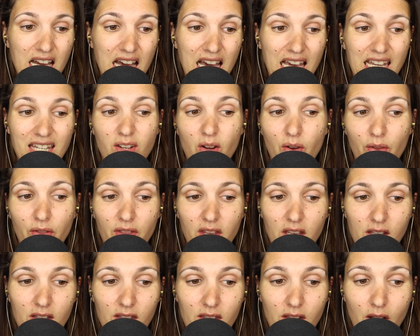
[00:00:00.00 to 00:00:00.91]
I don't
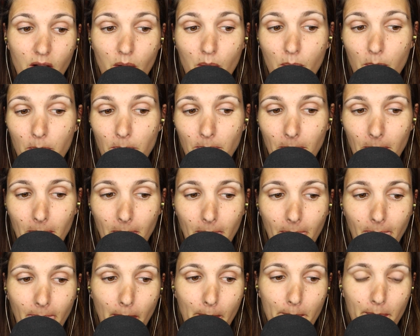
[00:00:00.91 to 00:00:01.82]
think so,
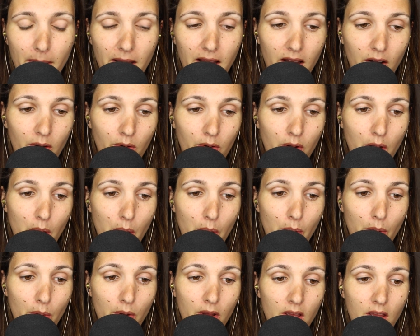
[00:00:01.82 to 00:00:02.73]
but I don't
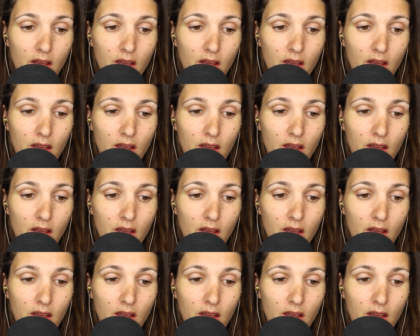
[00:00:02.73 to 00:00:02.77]
know.